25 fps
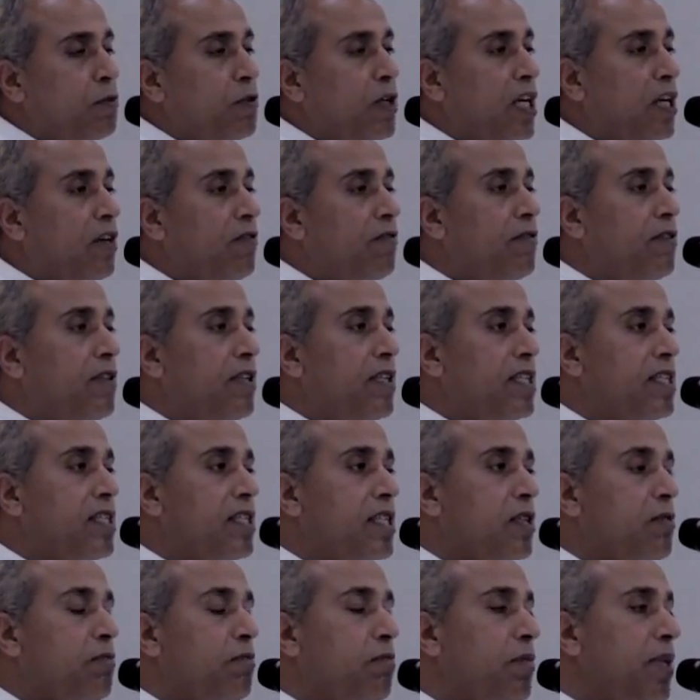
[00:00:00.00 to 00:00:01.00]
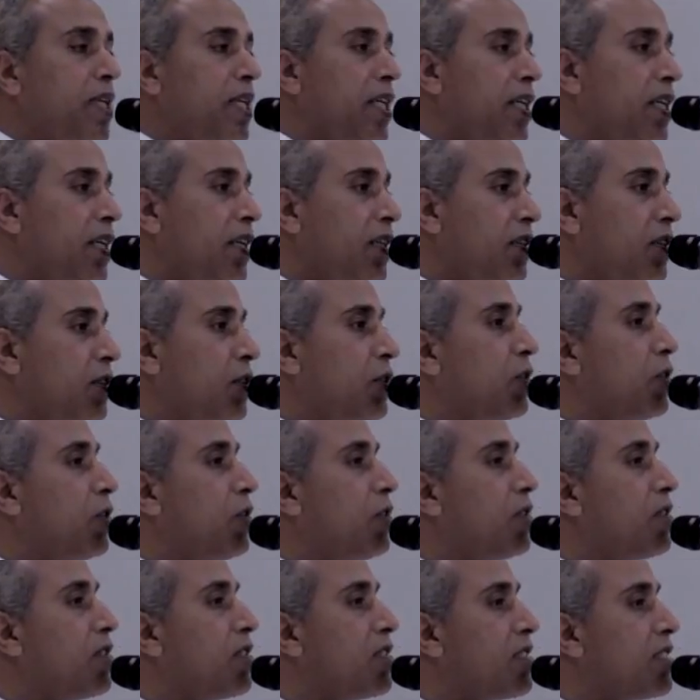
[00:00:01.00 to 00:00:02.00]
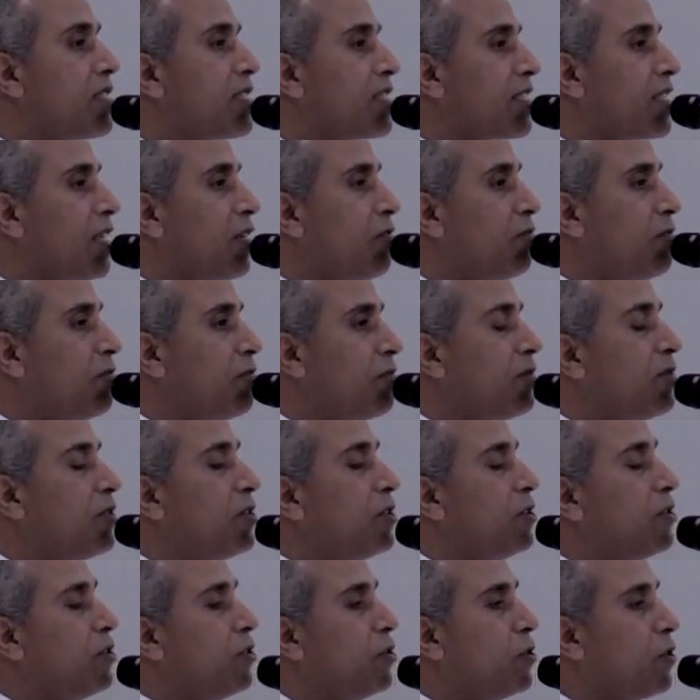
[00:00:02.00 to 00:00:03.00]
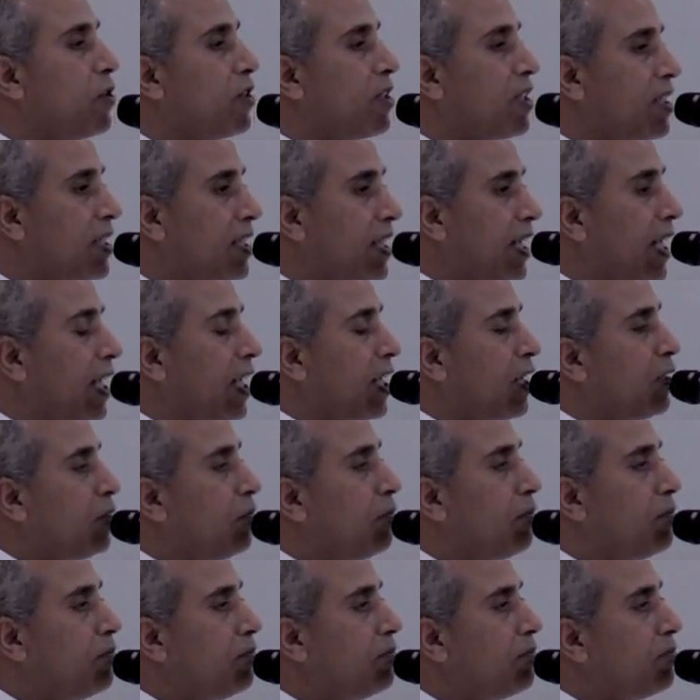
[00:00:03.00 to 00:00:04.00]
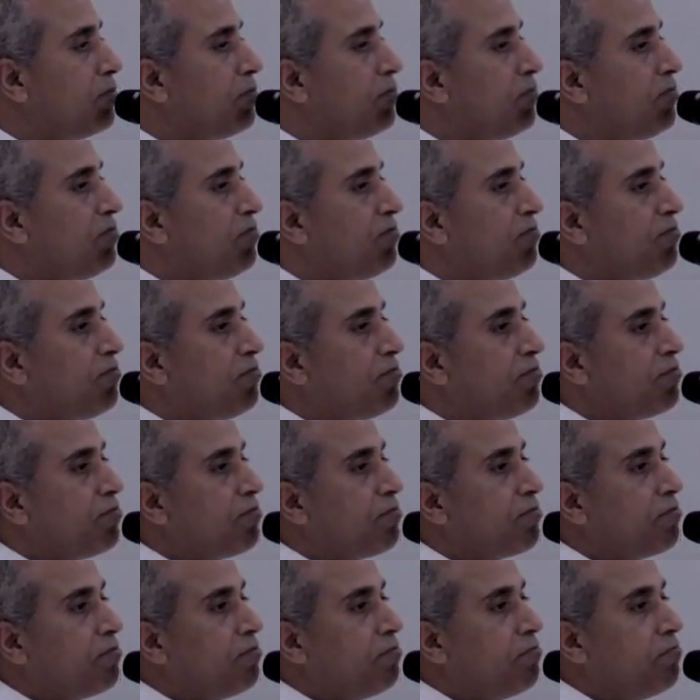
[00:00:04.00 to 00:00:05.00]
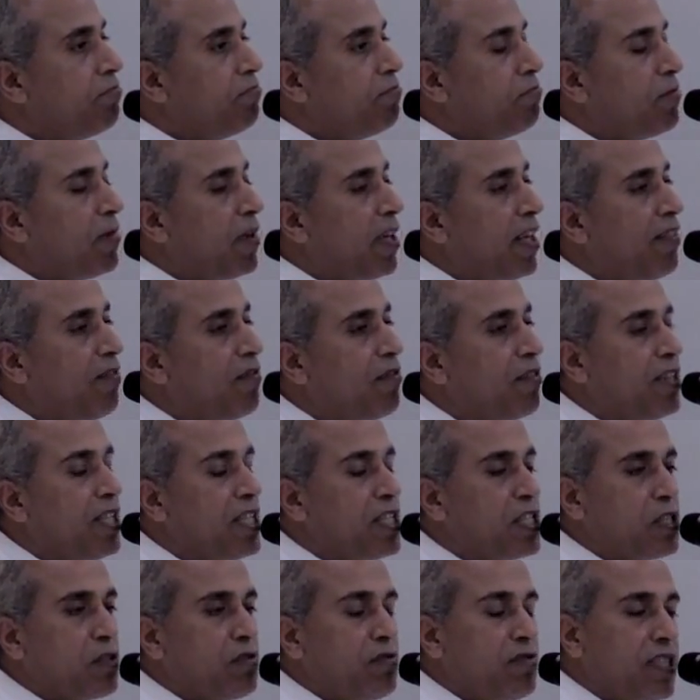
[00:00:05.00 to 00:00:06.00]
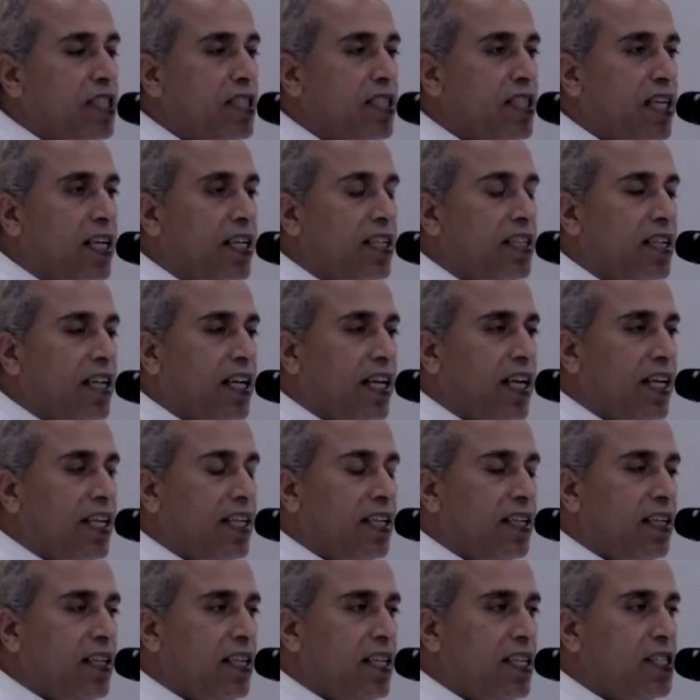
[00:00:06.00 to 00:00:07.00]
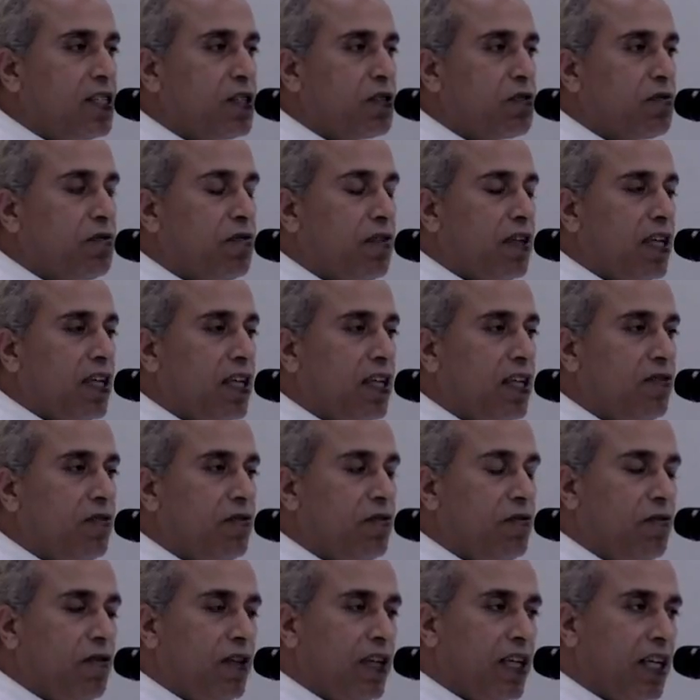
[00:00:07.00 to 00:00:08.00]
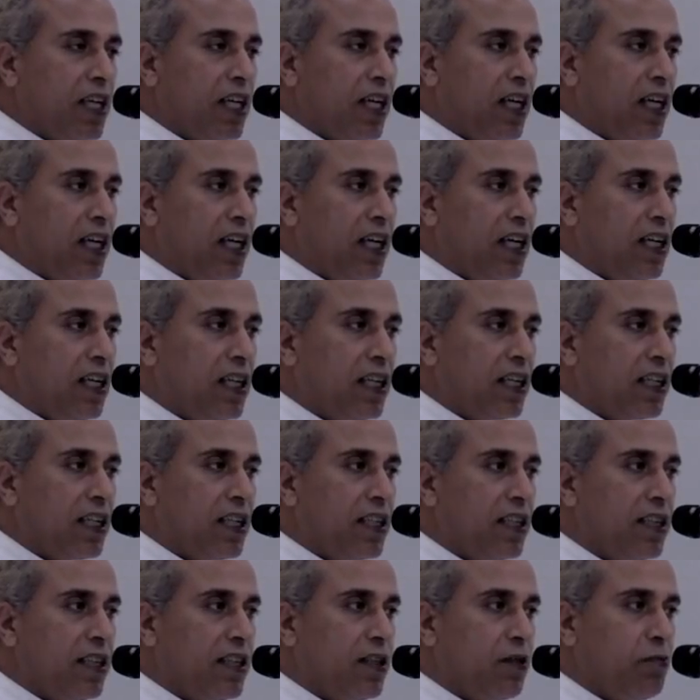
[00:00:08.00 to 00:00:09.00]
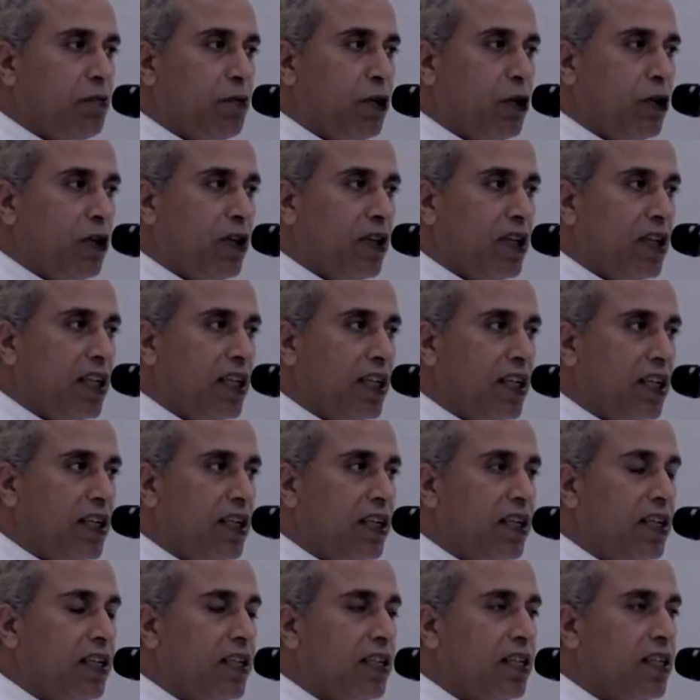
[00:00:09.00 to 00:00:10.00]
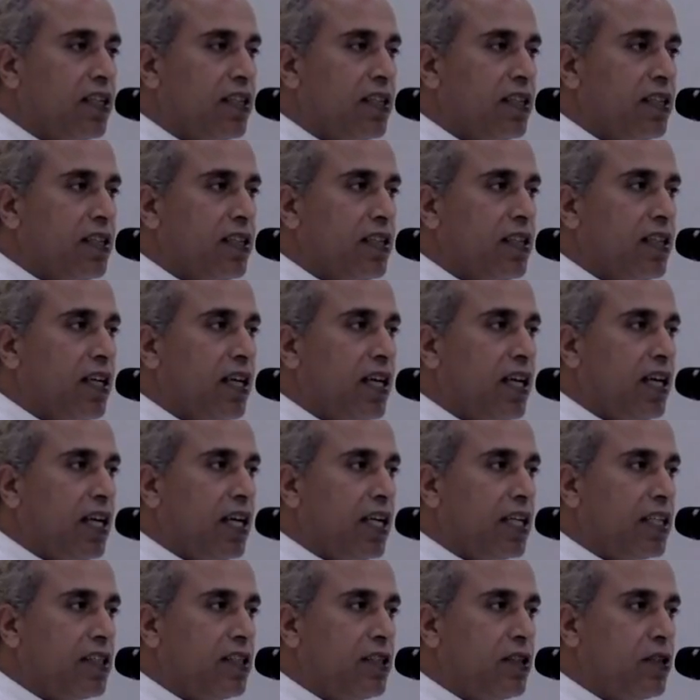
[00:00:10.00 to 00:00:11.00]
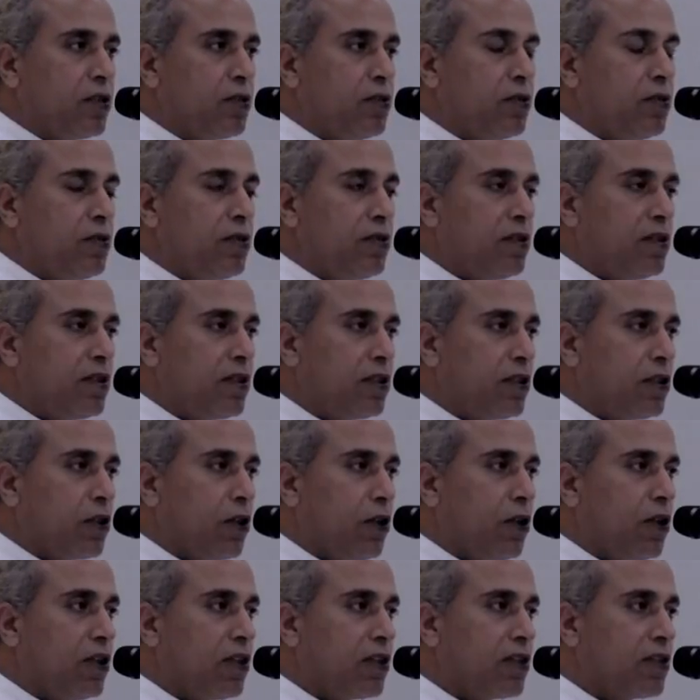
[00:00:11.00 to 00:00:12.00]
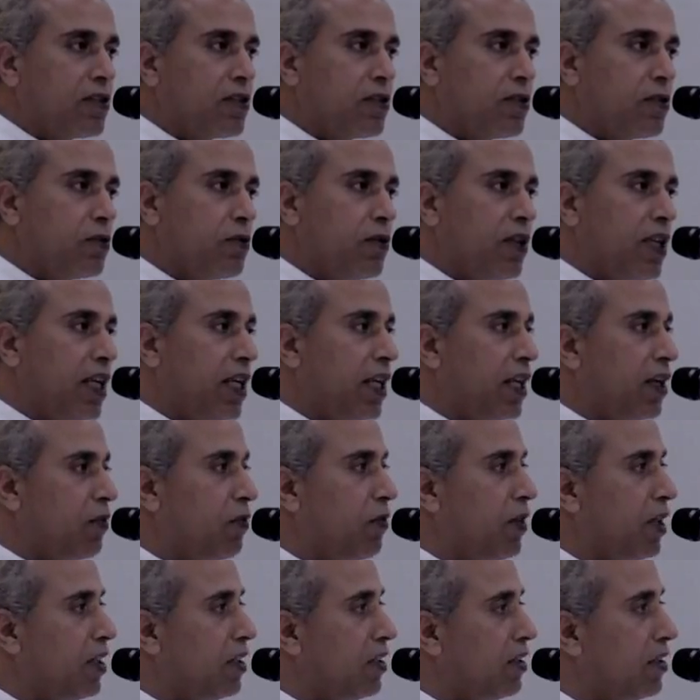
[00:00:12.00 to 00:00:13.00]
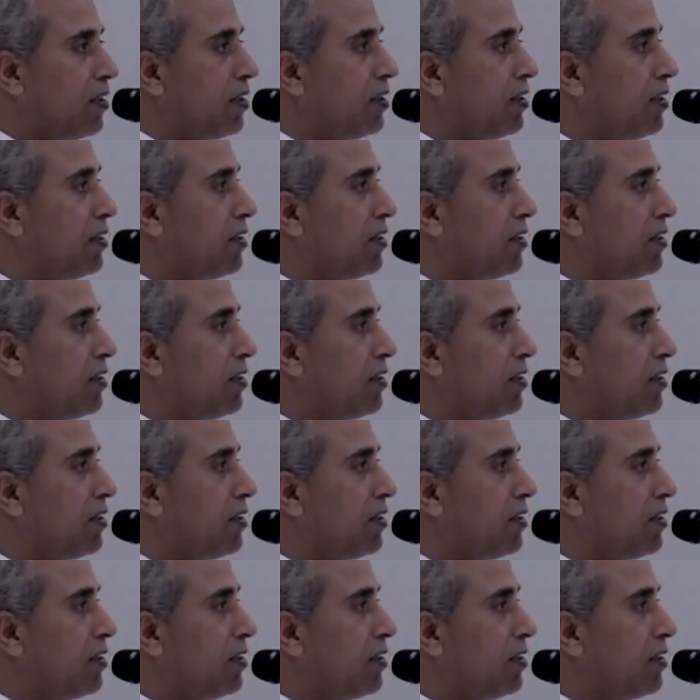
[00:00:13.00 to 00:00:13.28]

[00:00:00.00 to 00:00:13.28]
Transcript: have disciplined your time in this way that at least for 1 hour in the morning, I don't talk to anyone.